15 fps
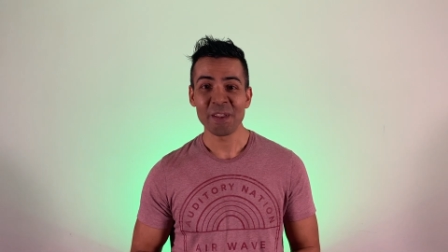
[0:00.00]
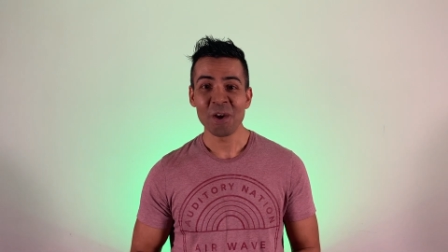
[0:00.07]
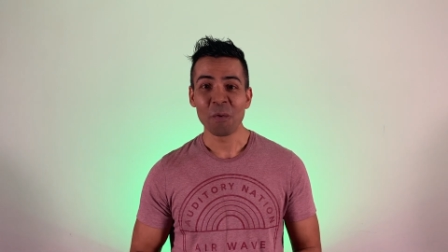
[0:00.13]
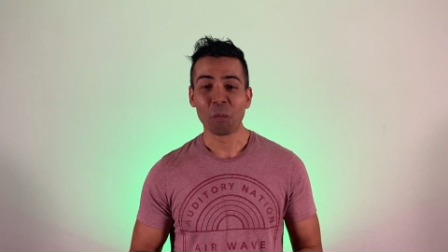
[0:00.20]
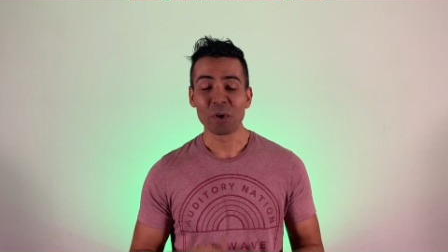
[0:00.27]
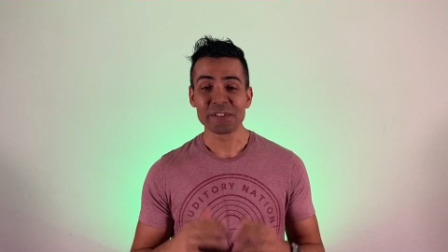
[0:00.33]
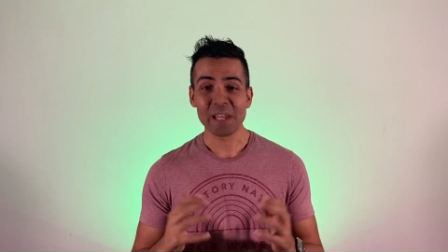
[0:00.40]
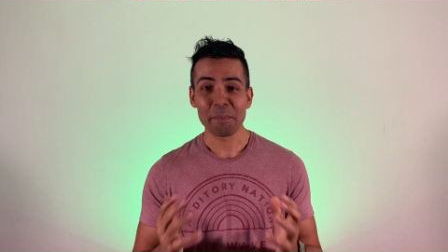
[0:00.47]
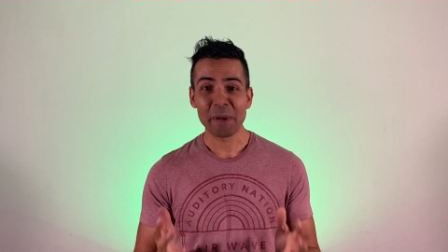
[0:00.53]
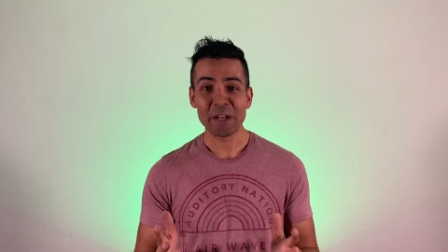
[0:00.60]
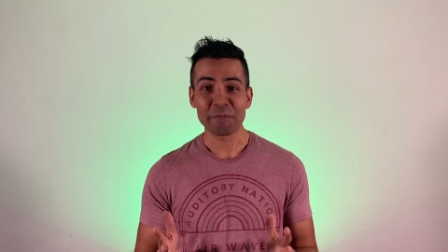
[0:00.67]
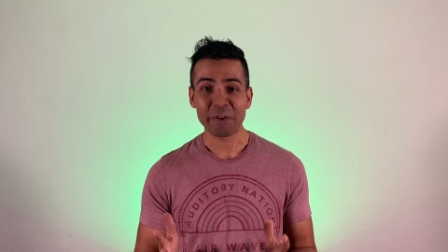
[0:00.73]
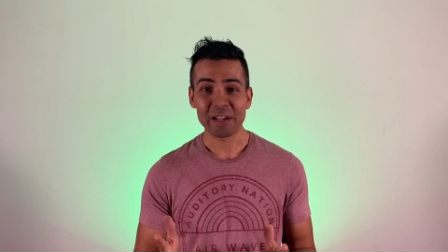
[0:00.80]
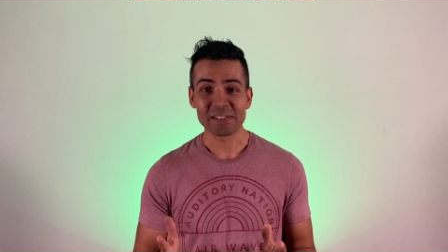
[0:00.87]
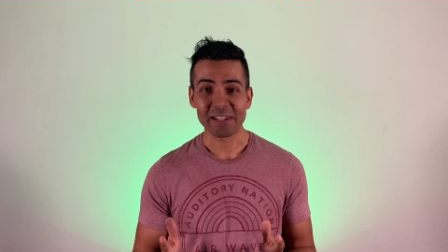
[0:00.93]
What does that
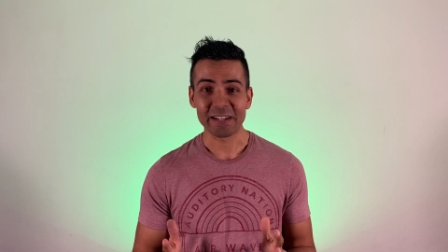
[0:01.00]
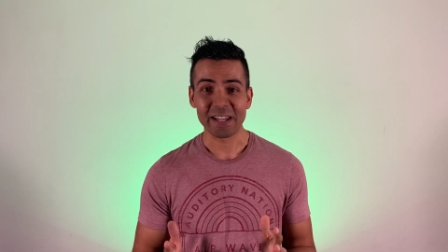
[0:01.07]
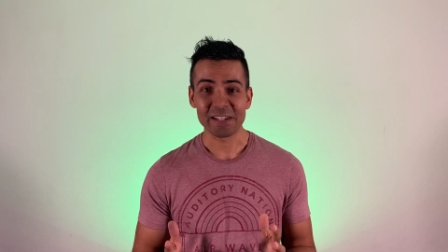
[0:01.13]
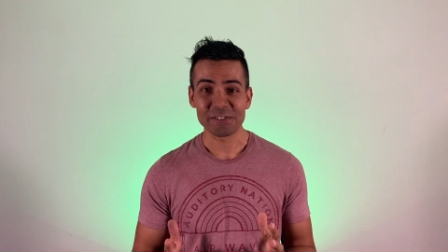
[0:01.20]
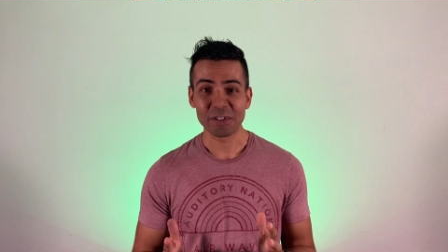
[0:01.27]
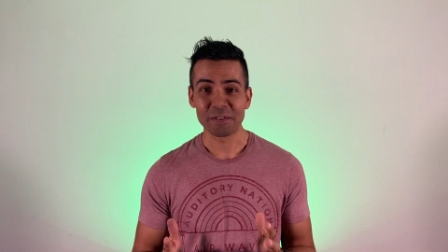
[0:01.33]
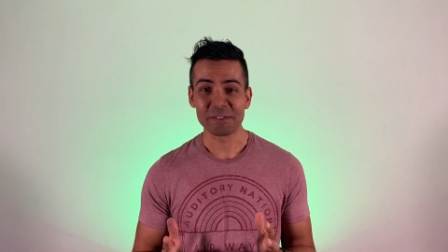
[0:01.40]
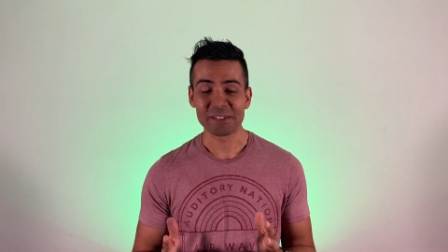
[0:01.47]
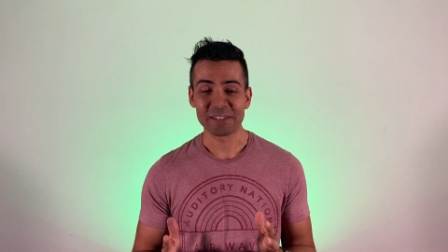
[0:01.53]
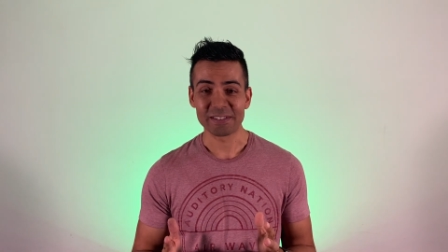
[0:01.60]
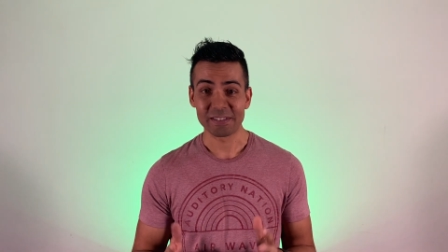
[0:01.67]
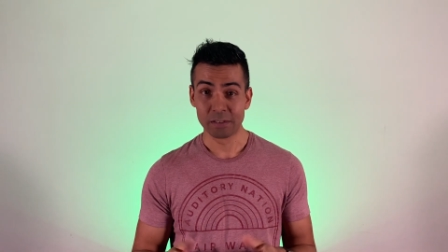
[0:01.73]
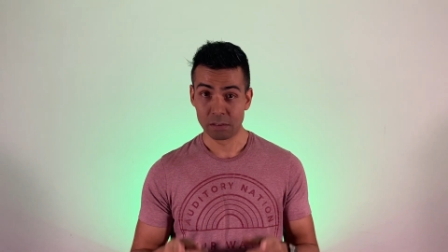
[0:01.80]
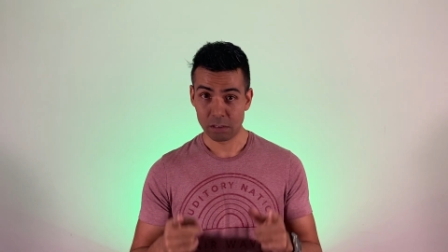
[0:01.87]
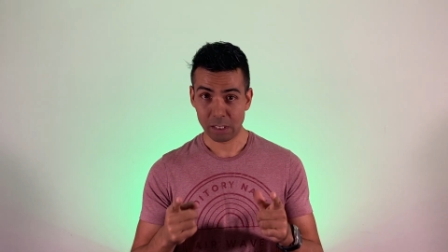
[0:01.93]
mean for our Sunday services?
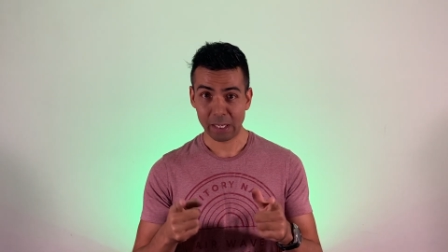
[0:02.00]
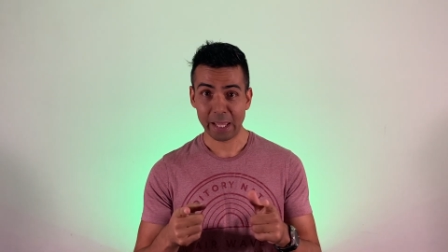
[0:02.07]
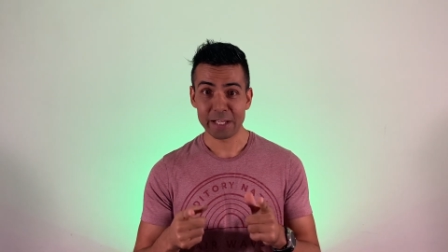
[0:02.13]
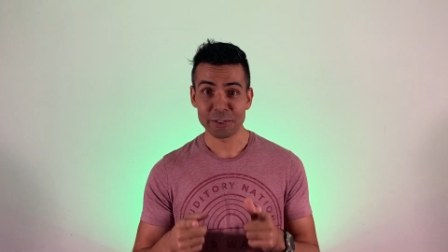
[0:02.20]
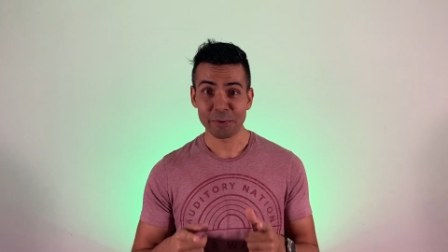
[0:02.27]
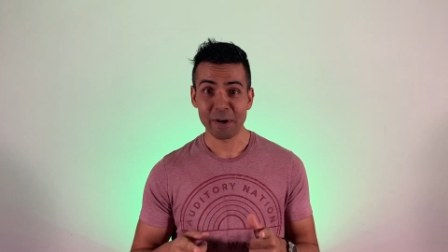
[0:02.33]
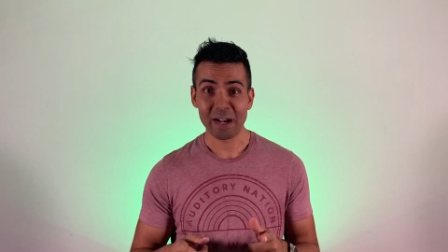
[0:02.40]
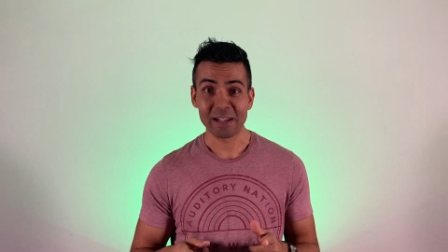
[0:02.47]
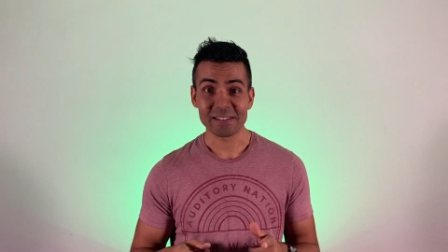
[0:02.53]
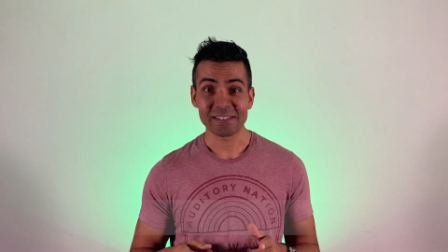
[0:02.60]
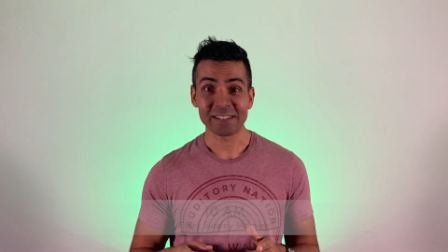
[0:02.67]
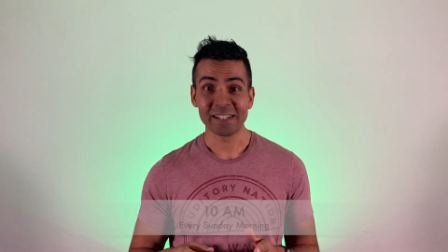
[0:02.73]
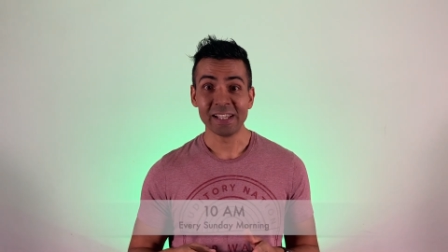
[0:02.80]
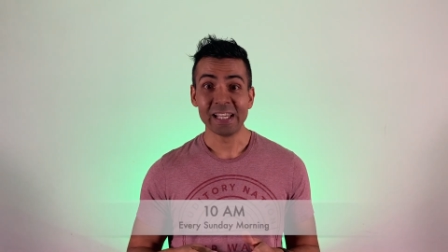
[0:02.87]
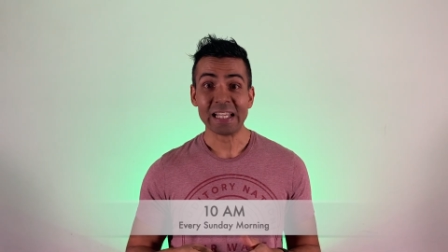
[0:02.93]
Glad you asked.